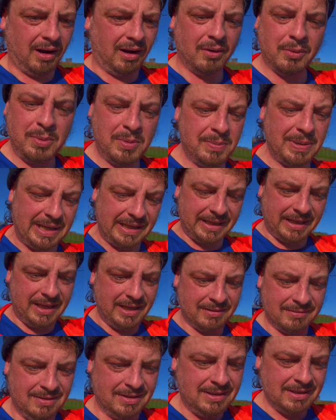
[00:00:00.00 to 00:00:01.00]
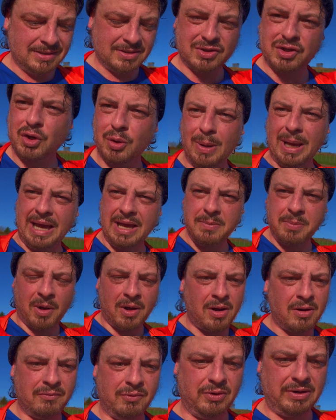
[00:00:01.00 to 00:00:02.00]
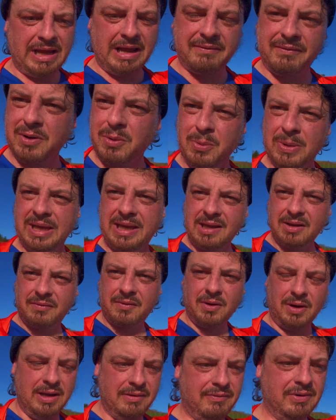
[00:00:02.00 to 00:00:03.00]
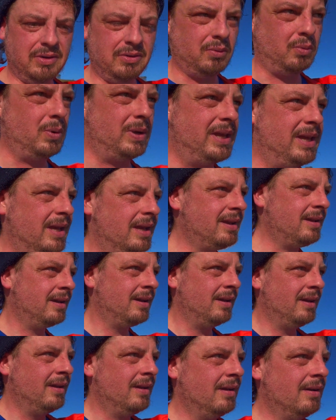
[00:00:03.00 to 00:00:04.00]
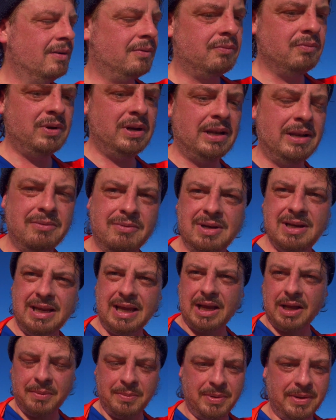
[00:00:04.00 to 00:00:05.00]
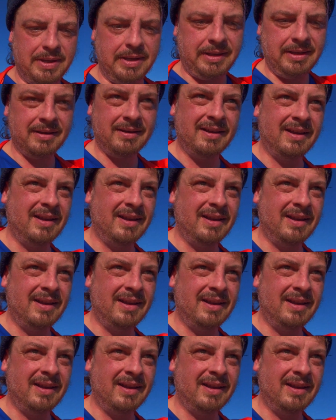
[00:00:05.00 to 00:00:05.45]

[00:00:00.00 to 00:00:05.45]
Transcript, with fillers: I'll be back to a park run every week, if not every other week. Really, really happy.